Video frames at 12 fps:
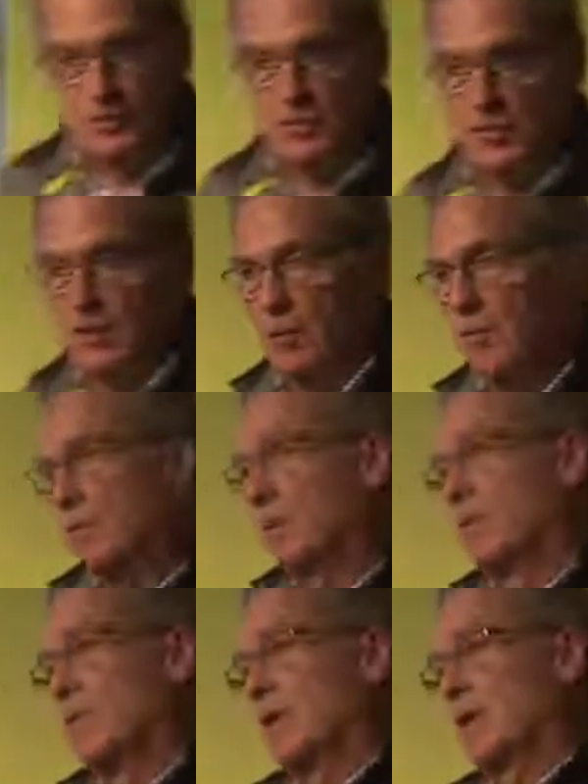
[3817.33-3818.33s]
not to go and
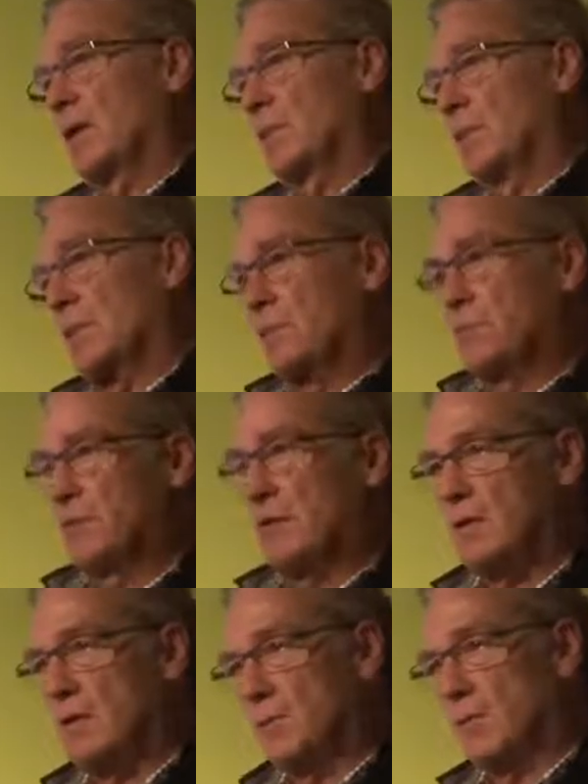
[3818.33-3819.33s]
get themselves
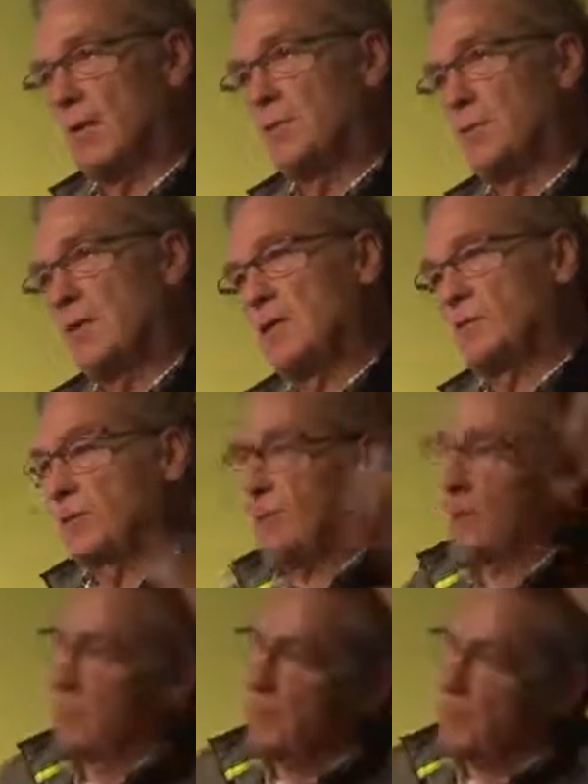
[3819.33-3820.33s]
beaten up by the police for a
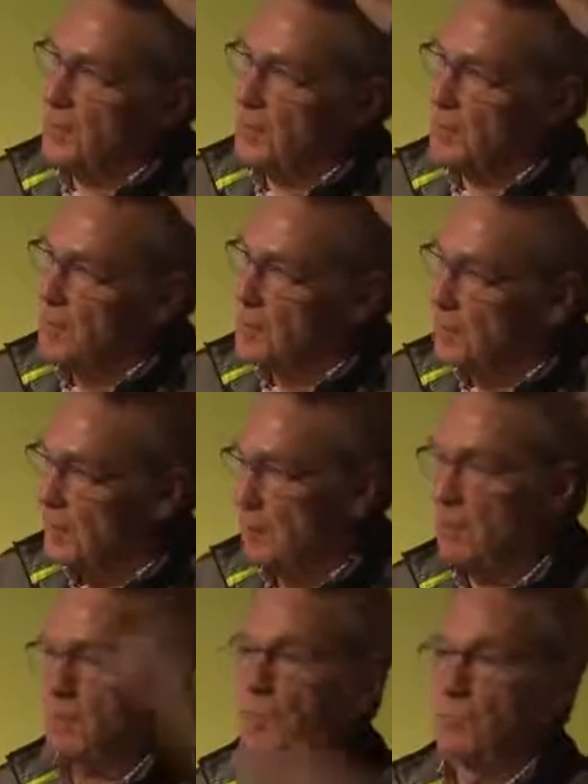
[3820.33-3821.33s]
couple of years, whilst they
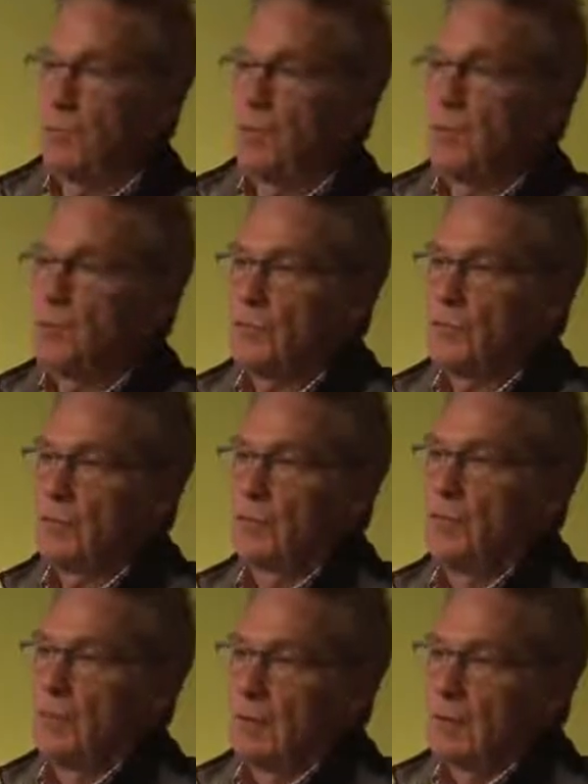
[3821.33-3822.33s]
go and form local
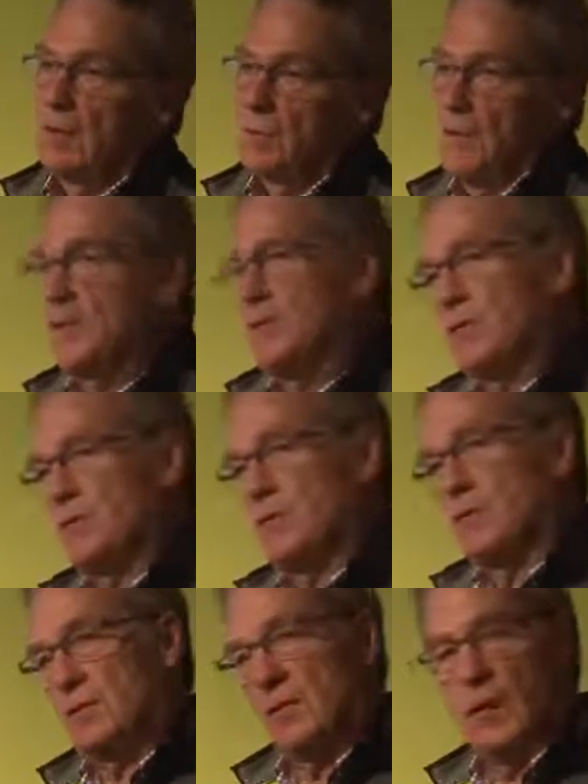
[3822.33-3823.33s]
committees
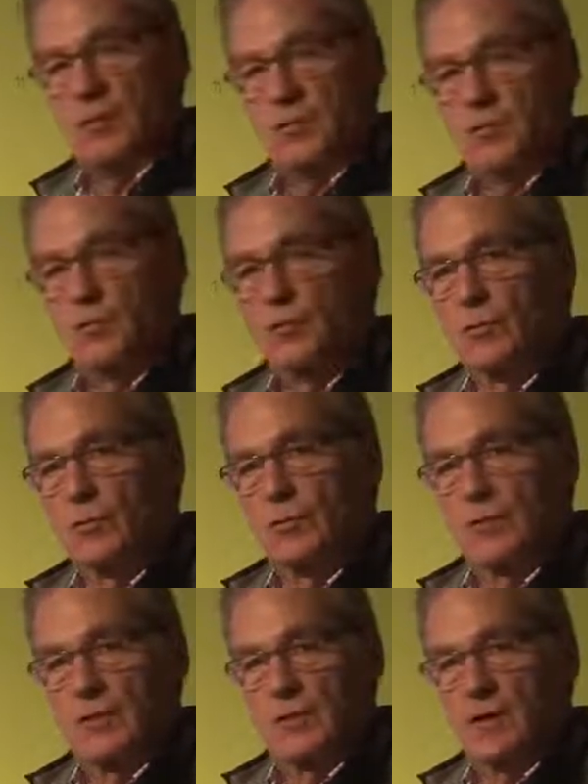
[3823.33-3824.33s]
and start
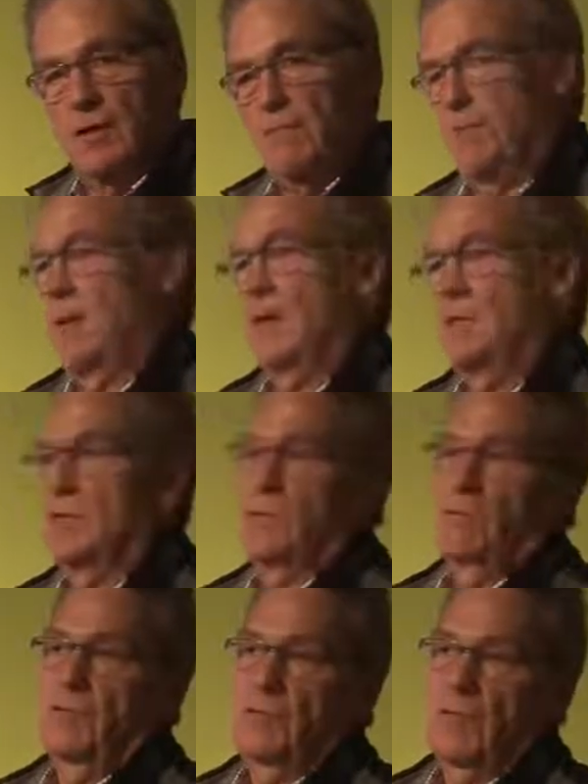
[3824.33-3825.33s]
schools and start farms and
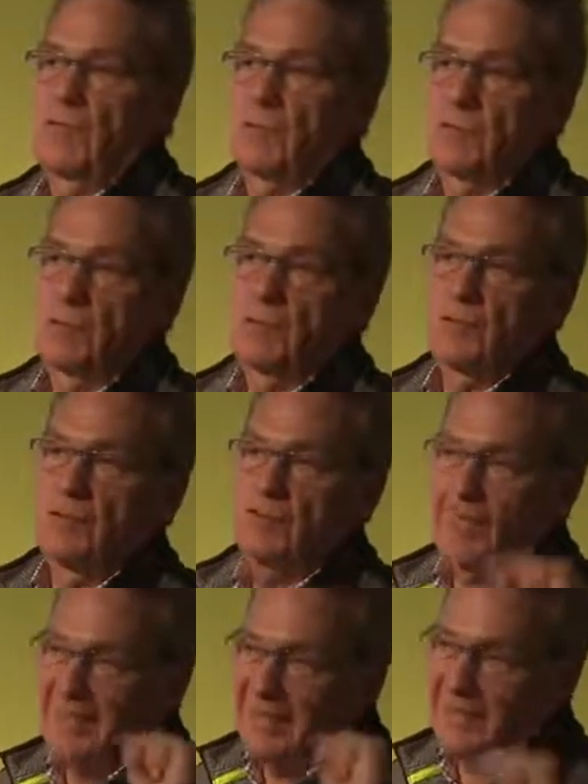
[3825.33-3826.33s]
everything else. So there's a
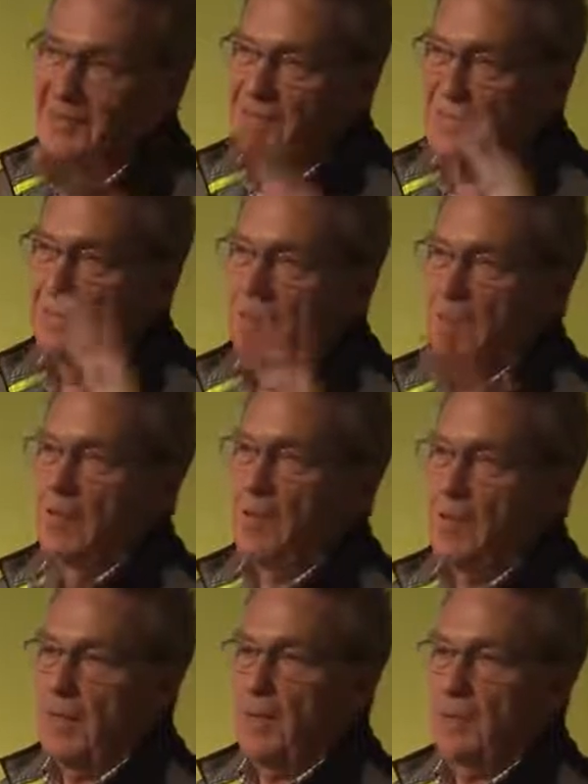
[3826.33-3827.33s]
gigantic
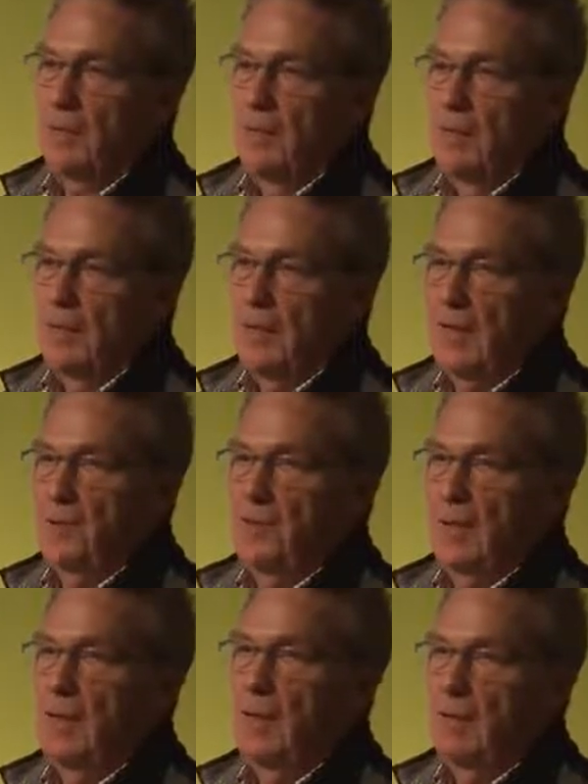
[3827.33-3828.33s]
amount
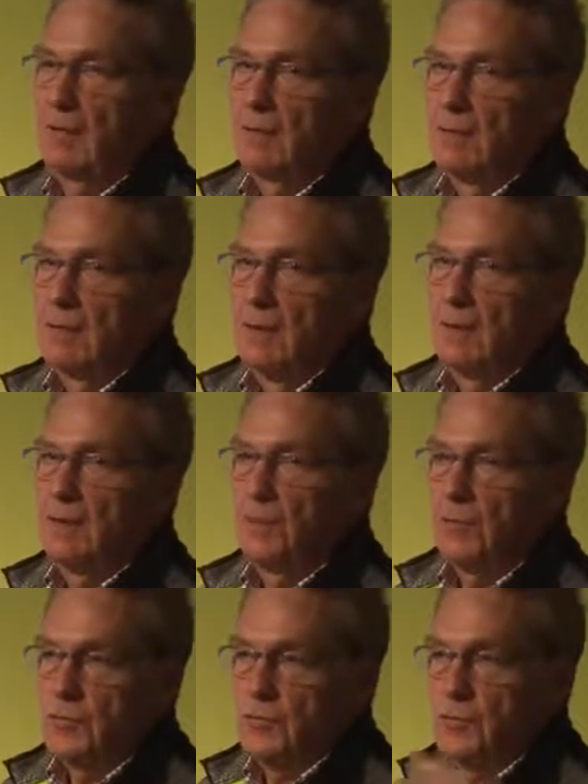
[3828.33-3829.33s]
out there, and if
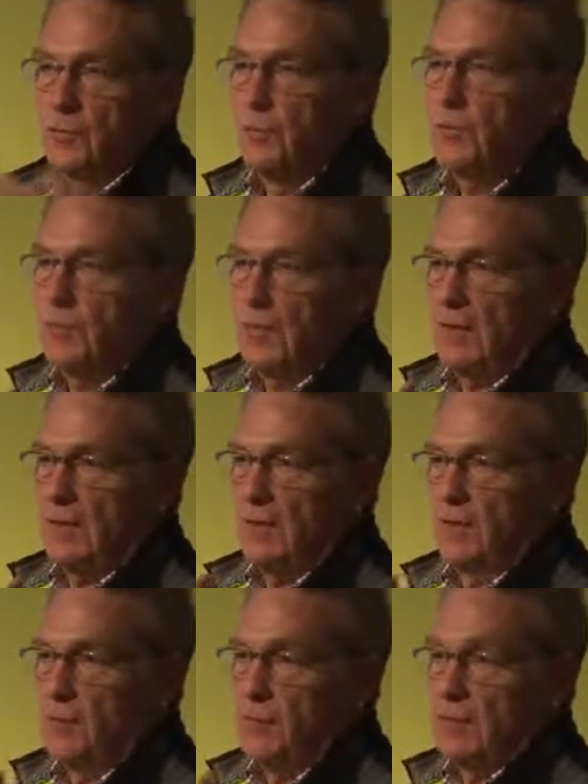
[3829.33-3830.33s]
one just looks at kind
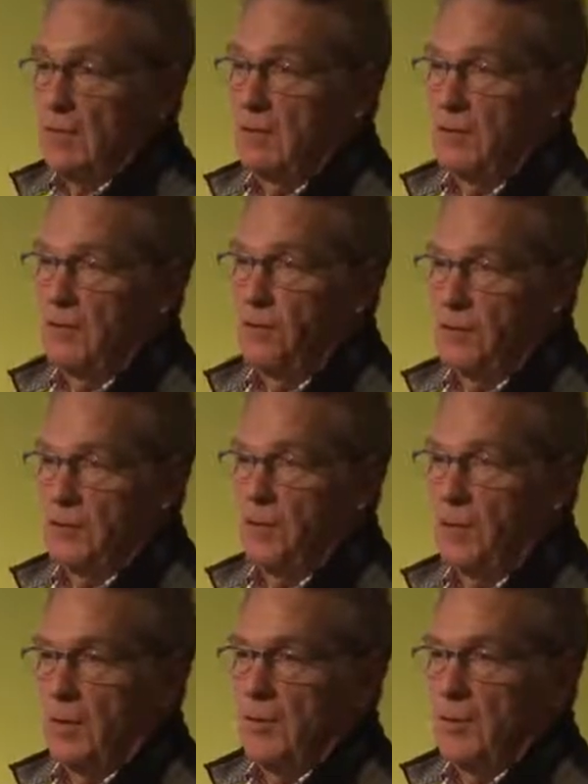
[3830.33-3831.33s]
of representative
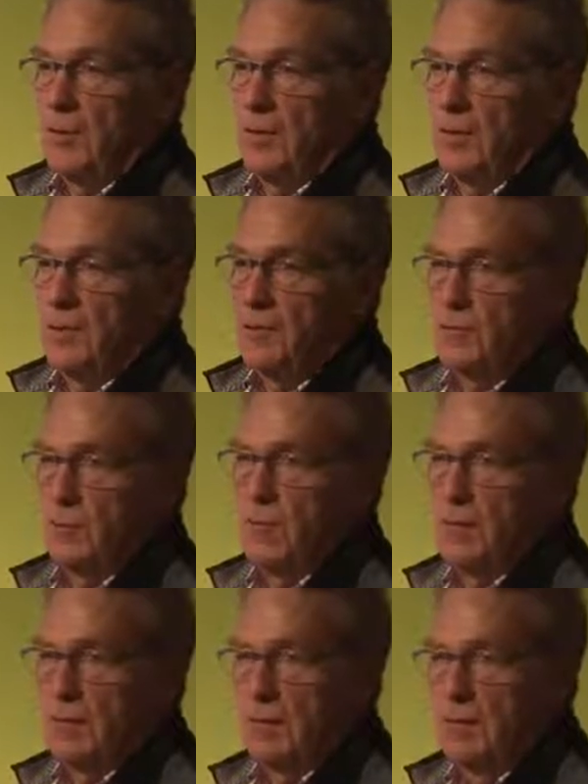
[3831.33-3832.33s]
politics as
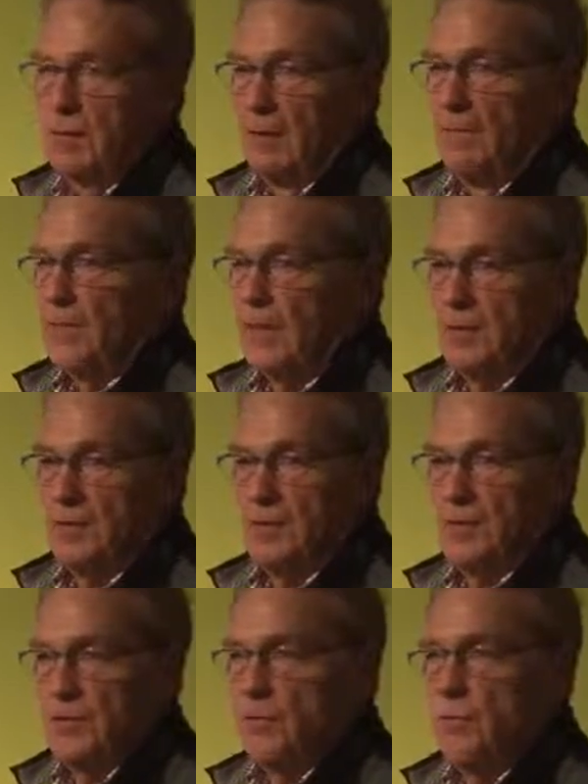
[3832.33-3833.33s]
where the next
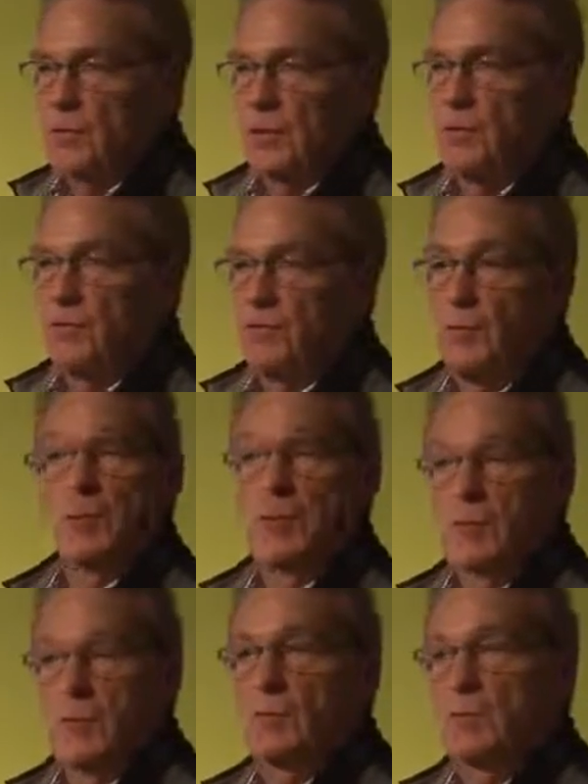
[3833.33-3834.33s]
system will come from, I
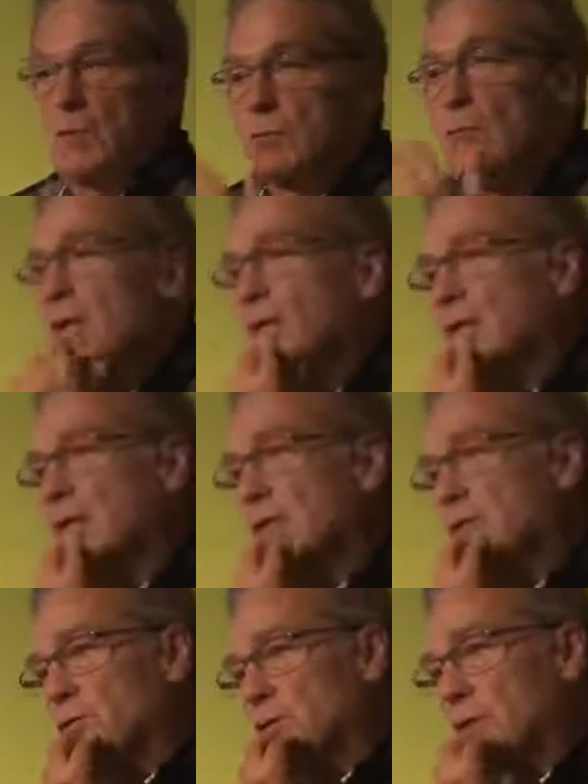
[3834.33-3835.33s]
think one would, the
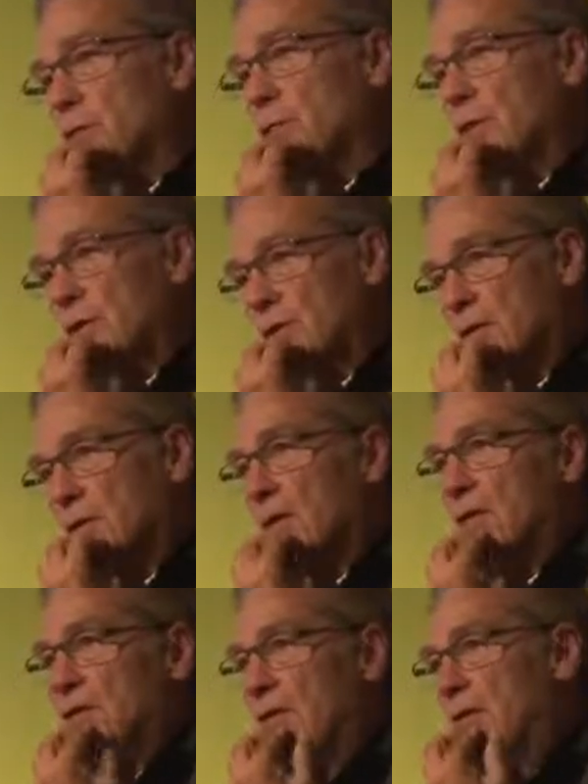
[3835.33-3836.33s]
danger is you miss the
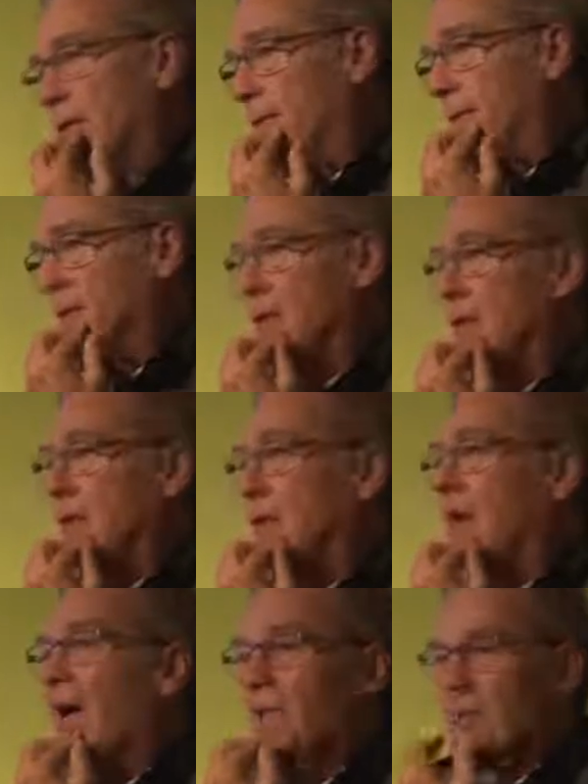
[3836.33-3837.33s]
next thing.
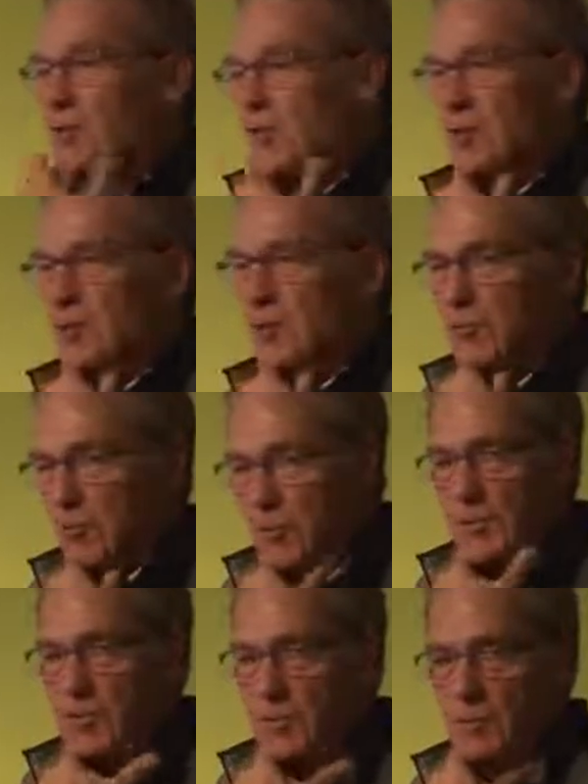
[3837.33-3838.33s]
I'm, this is not a
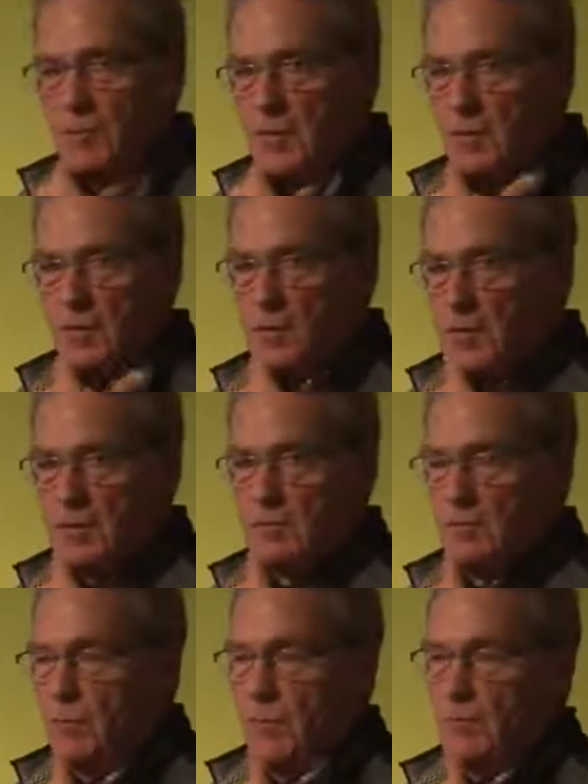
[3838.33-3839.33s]
criticism of people who are
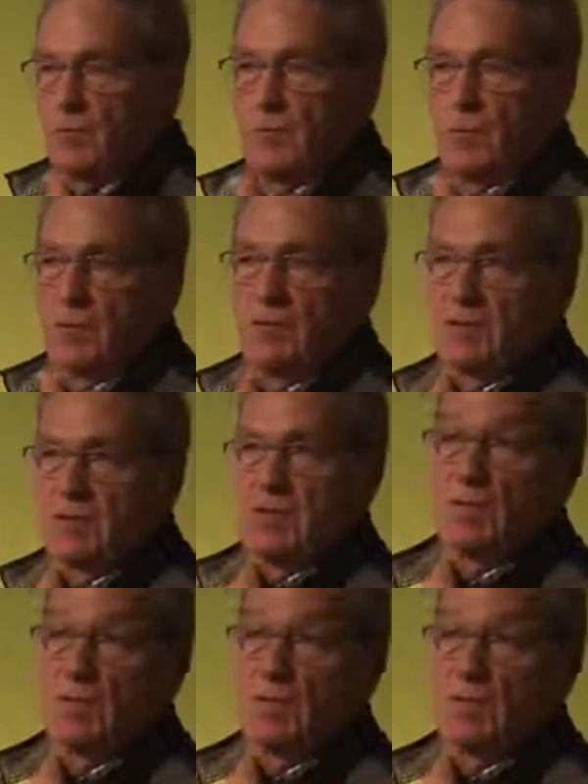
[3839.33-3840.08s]
active in mainstream politics.